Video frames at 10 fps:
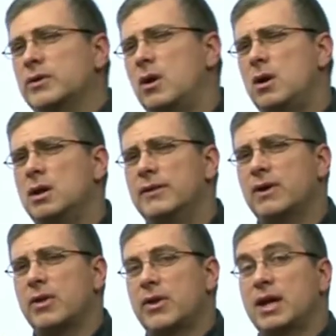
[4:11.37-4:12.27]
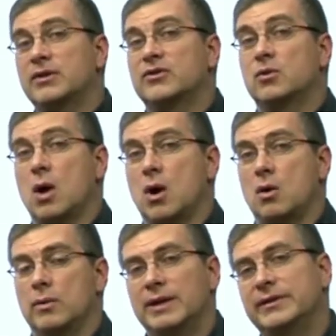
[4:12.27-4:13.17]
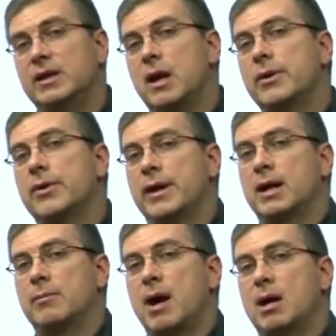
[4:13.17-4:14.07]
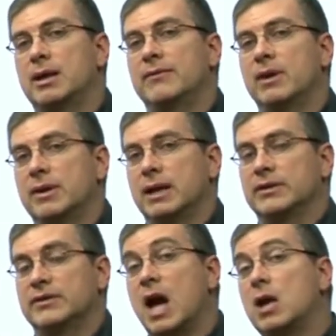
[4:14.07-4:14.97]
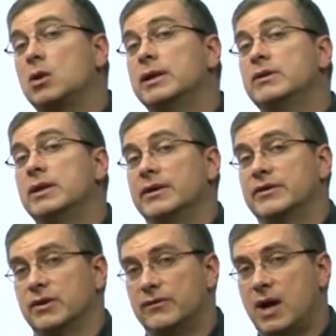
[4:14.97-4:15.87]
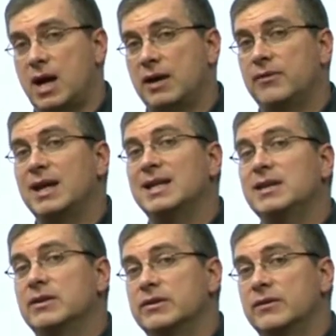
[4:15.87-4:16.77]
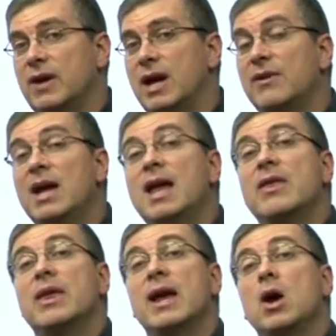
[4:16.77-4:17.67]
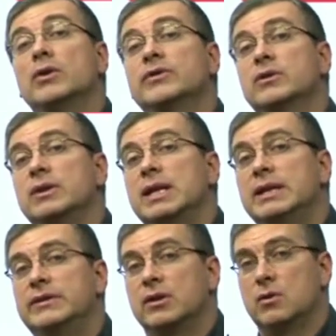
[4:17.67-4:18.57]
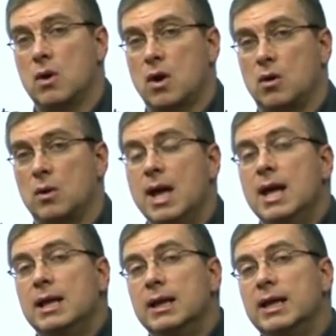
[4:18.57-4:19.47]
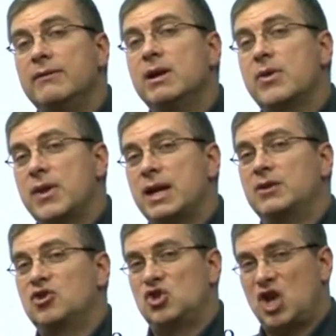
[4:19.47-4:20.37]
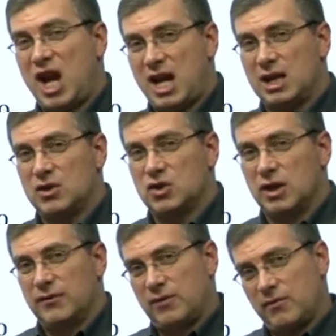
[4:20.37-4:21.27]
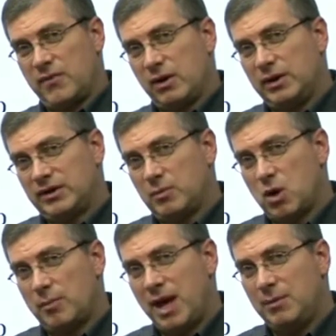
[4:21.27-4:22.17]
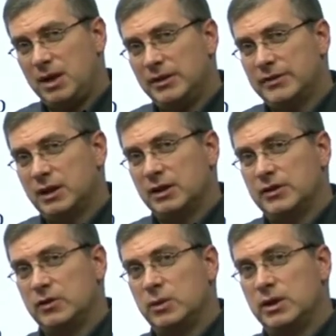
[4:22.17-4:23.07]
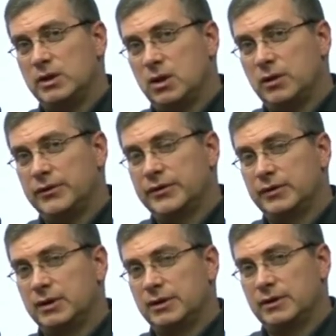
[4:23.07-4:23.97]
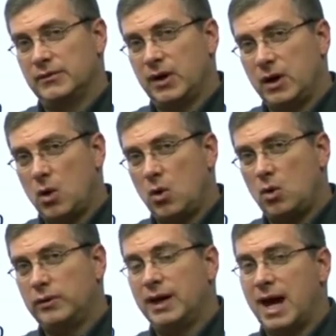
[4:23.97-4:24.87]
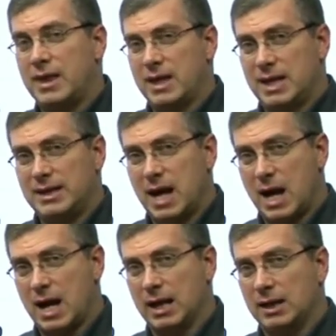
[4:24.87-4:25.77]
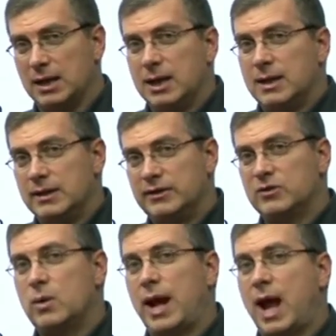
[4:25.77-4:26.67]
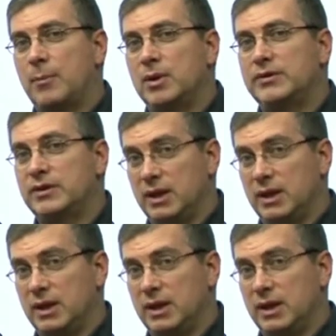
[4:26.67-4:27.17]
grow. Of course, living things grow. Another things they need to survive. They another to grow. Living things change from very small baby to adult to very old to married.